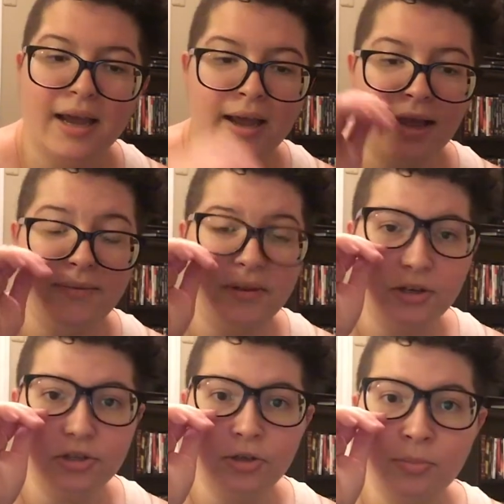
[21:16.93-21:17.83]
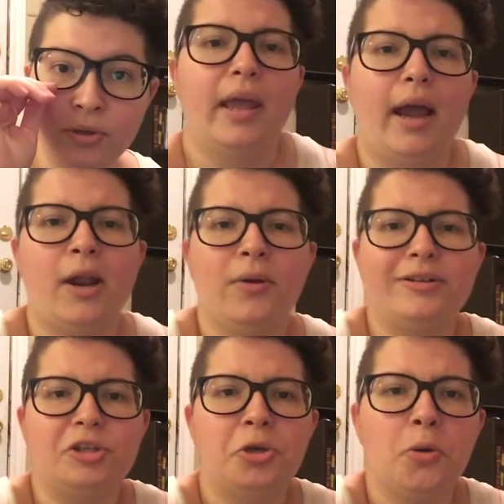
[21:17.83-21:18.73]
I finished 2 books. I don't
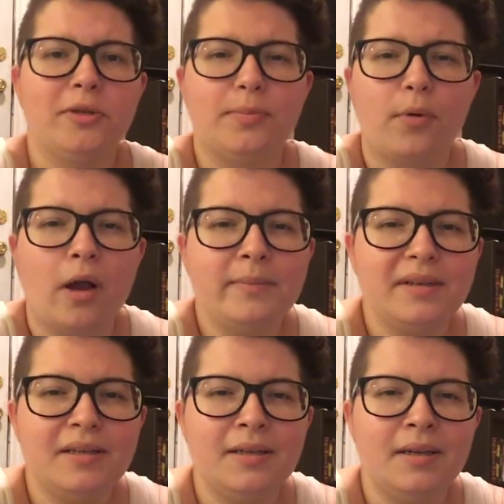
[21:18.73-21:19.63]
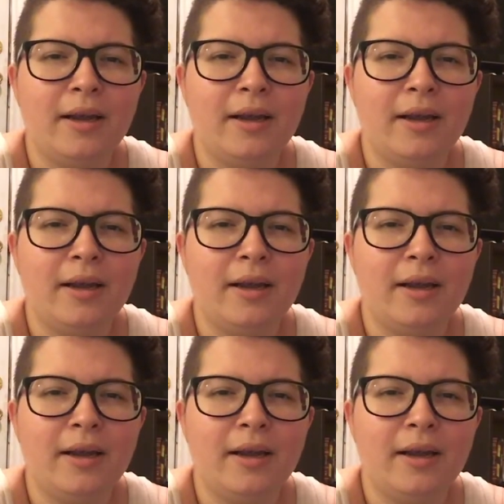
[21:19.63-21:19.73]
actually know which prompts I did.